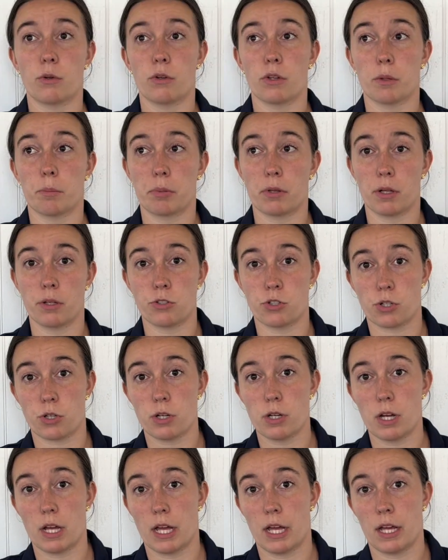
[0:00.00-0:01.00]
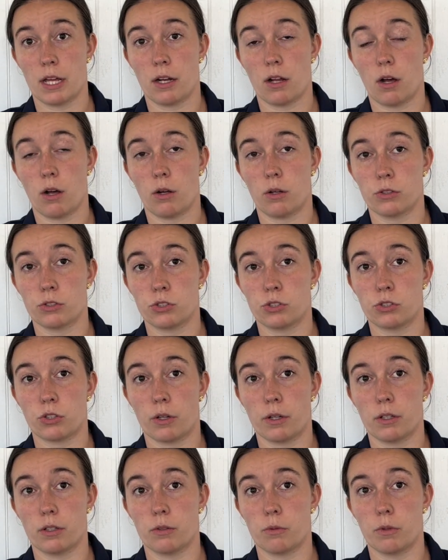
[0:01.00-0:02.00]
to the plunger and I'll
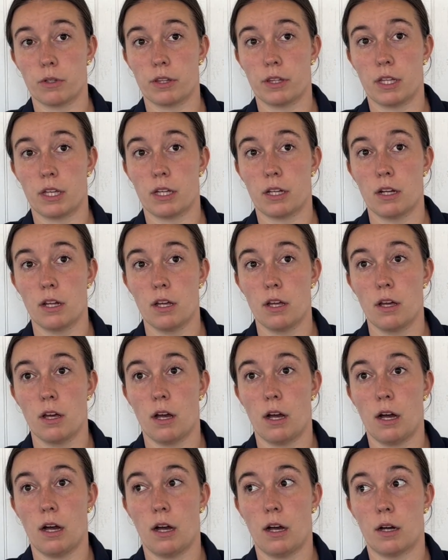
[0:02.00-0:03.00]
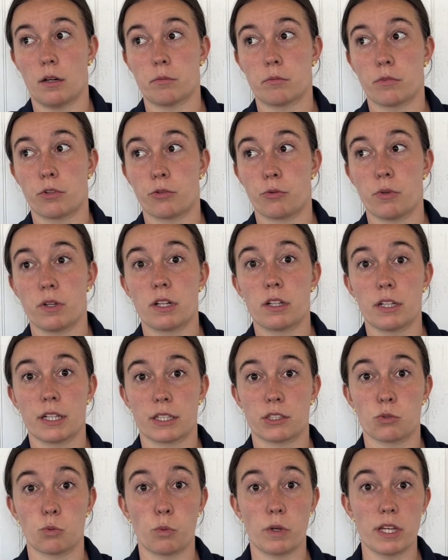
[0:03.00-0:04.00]
start with it 3
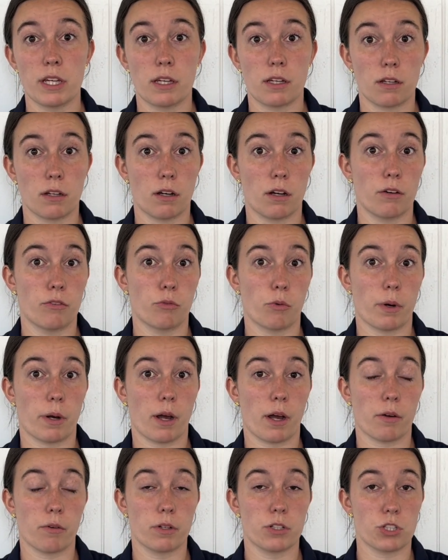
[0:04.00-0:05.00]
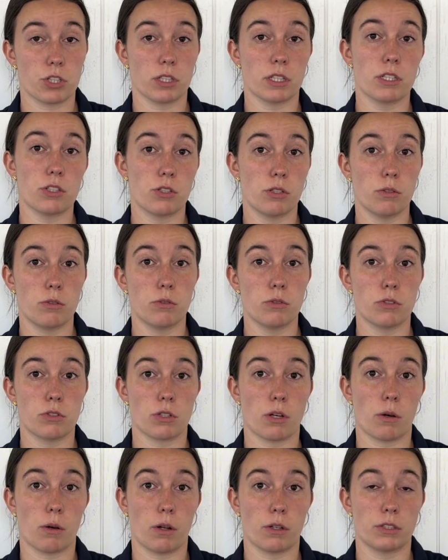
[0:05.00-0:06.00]
clicks weak of where I originally tuned.
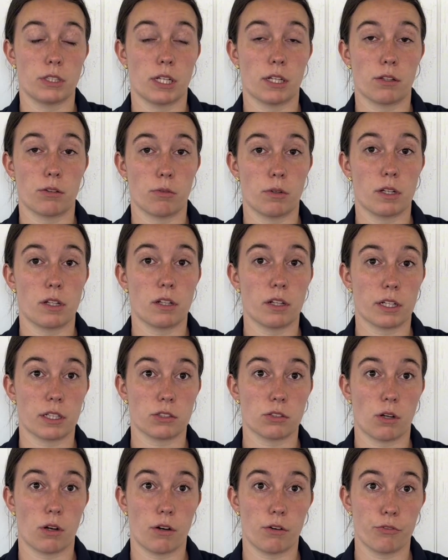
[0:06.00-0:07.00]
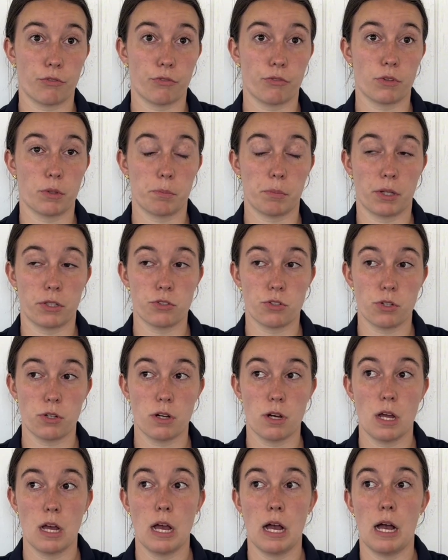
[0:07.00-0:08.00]
So I'll take 3 clicks off the plunger.
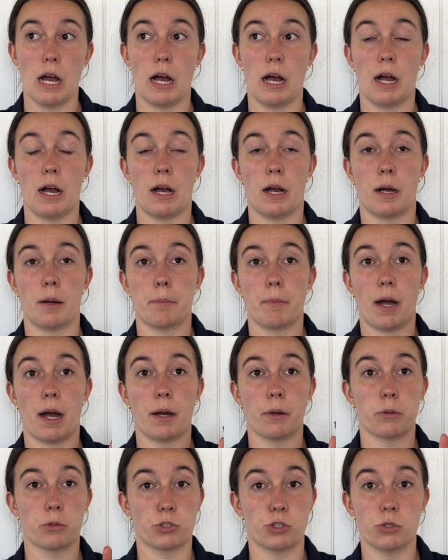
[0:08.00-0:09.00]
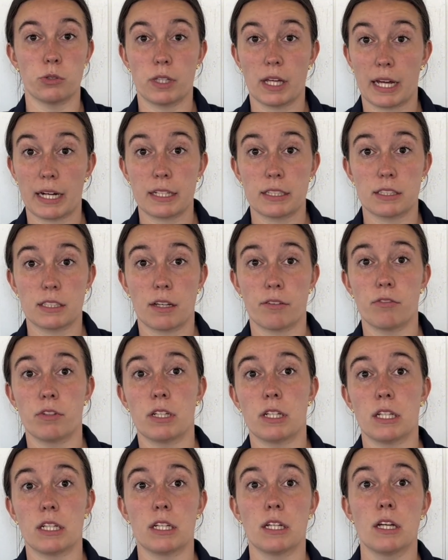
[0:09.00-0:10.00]
I will shoot that at
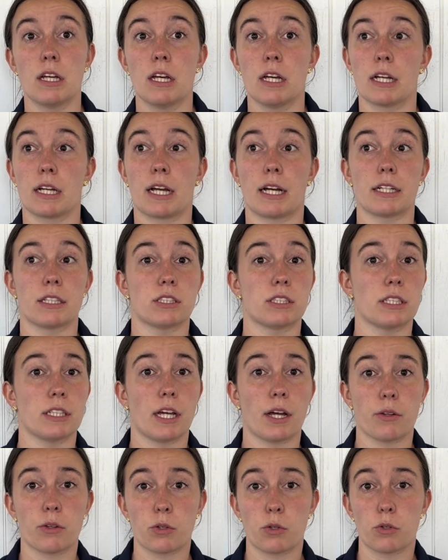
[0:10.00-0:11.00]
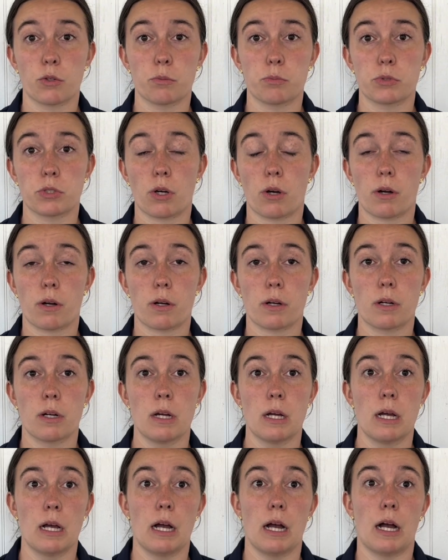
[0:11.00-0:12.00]
70, kind of see how the groups are,
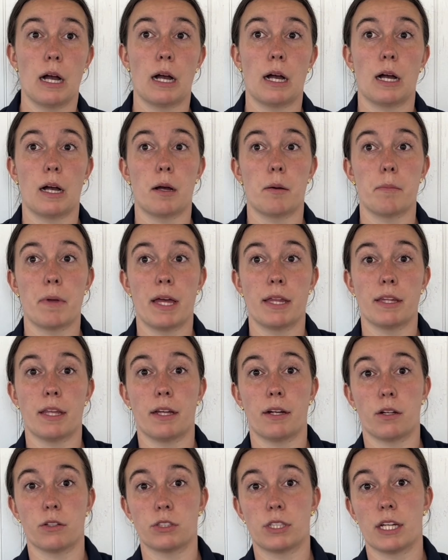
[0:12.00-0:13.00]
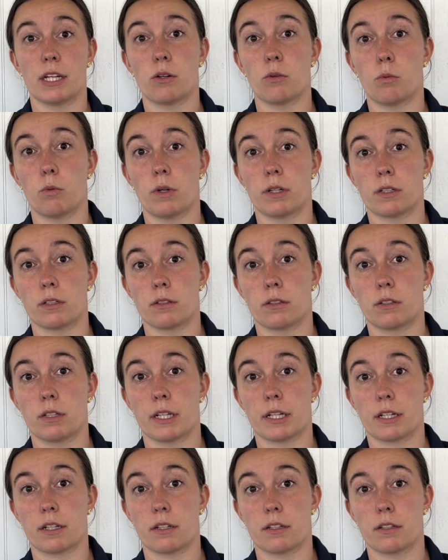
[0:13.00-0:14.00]
and then I'll take 1
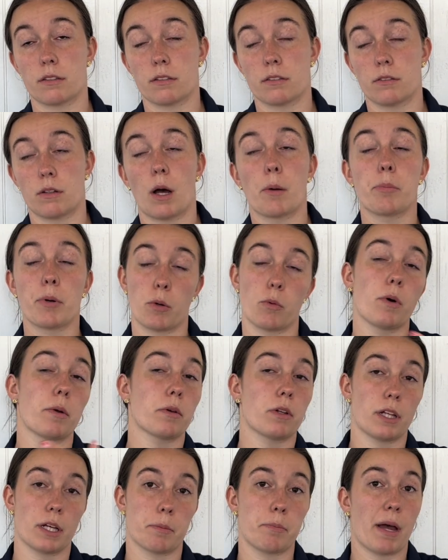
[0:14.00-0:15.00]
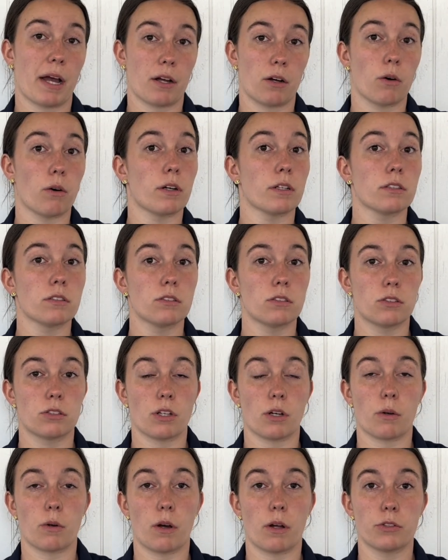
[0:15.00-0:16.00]
click. I'll put 1 click back on,
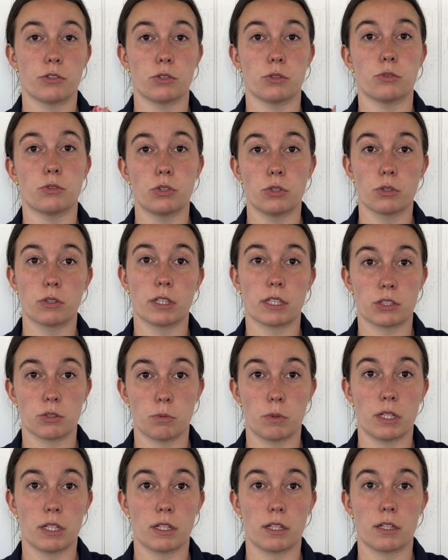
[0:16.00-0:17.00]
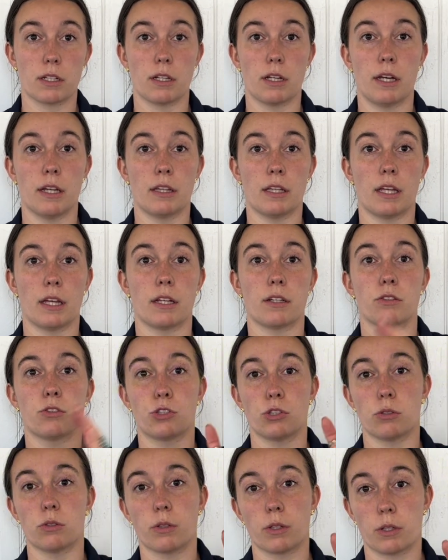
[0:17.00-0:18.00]
so I'll do 2 clicks weak and then
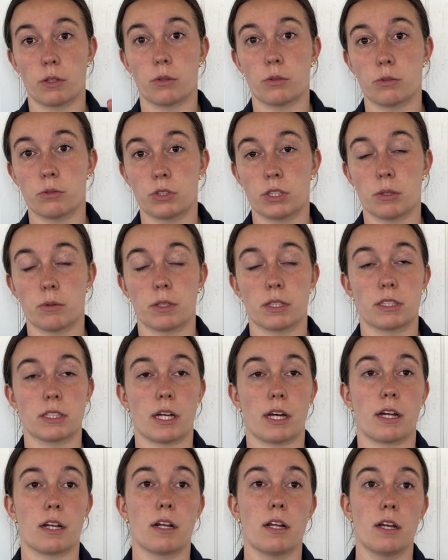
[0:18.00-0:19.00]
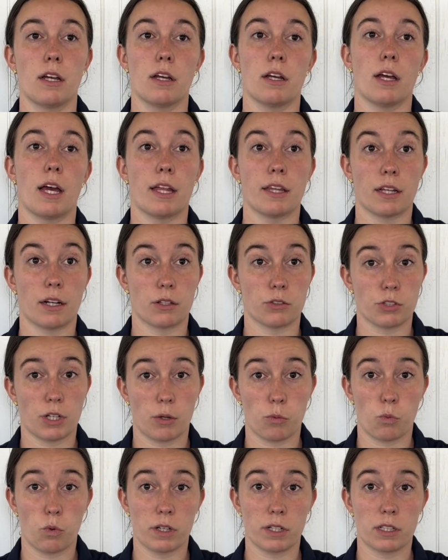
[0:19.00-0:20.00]
shoot a little, see what it's at, and then I'll try
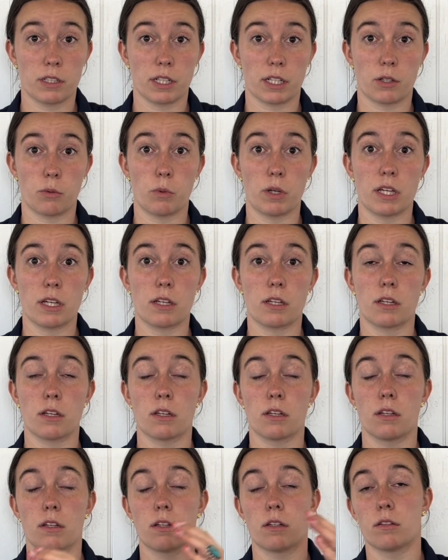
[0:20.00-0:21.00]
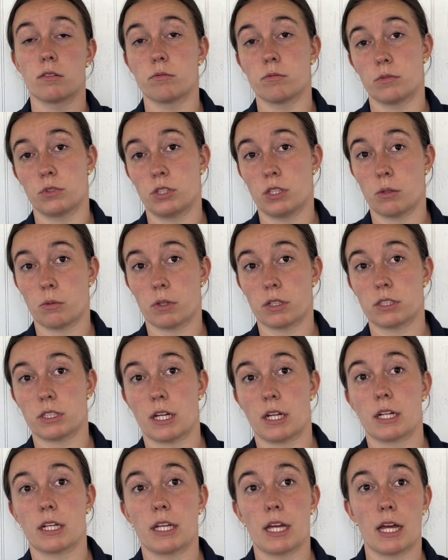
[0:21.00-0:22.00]
1 click weak, see where it's
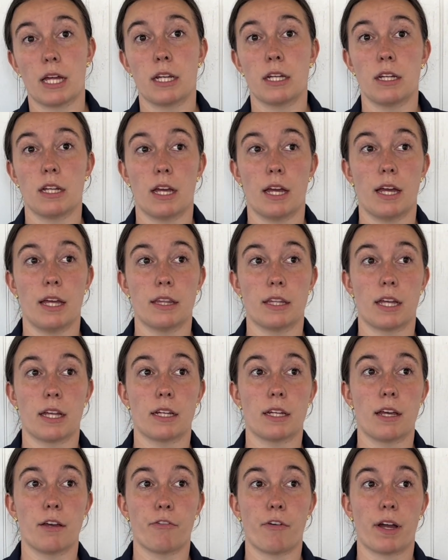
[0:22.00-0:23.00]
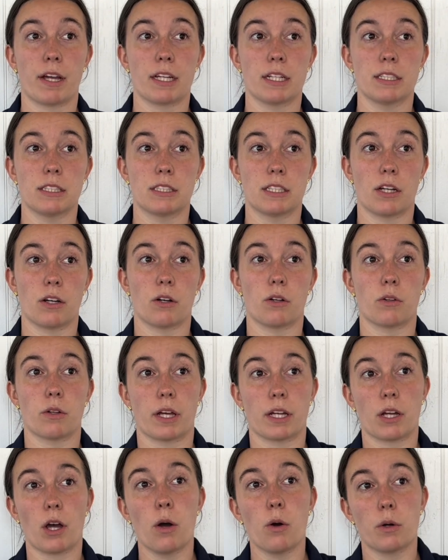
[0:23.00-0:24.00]
at again, and then if I can tell
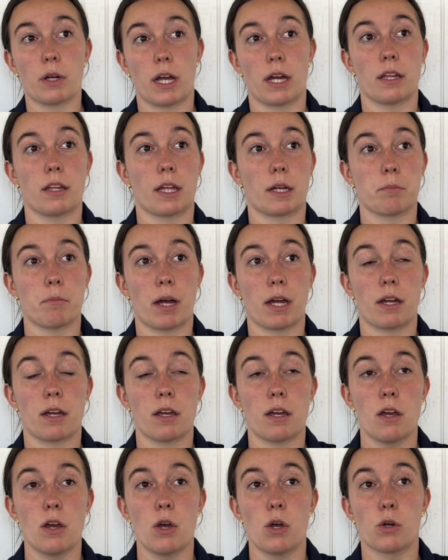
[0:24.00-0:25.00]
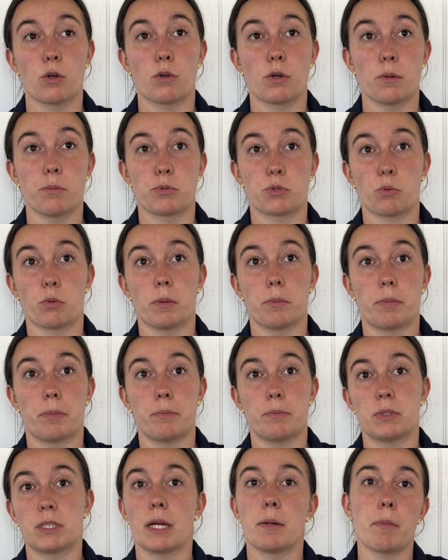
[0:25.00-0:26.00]
like, okay, like my groups were
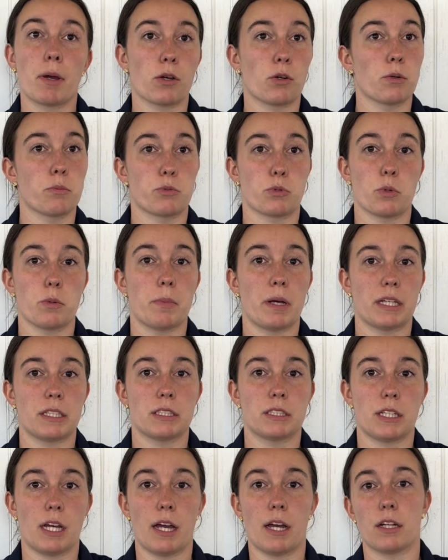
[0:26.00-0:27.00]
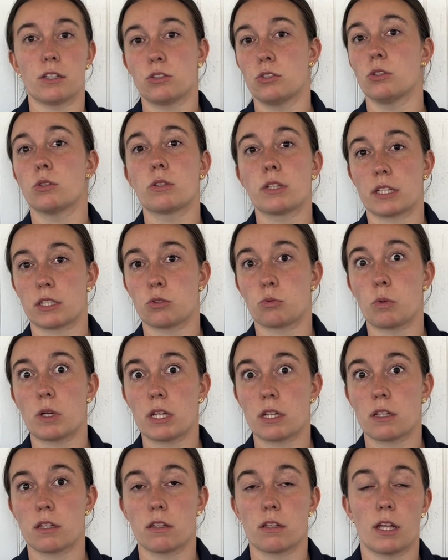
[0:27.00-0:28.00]
best at 2 clicks
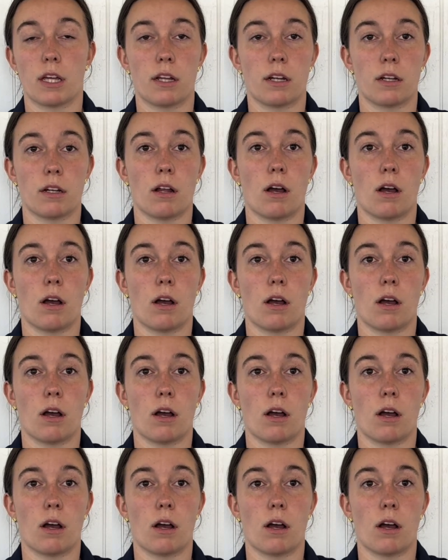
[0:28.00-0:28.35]
weak, then